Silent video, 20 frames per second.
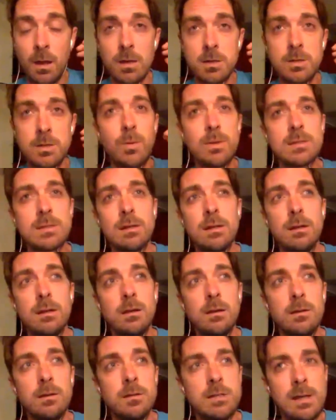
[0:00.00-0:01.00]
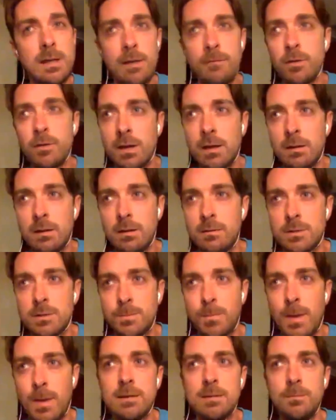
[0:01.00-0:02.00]
She never
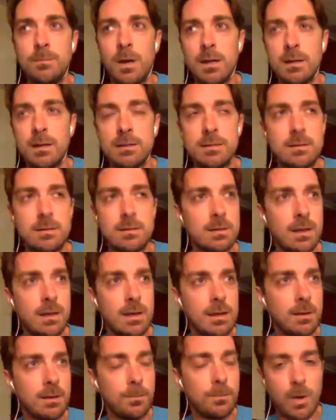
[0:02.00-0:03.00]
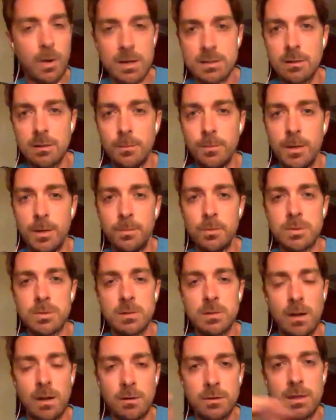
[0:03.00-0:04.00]
spent money to like impress other people,
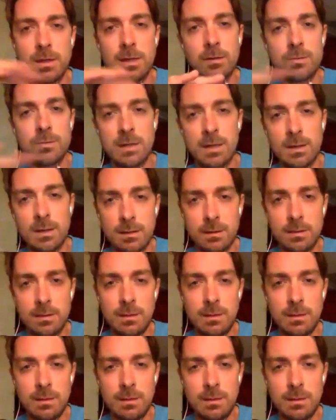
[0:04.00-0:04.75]
so I don't think it was like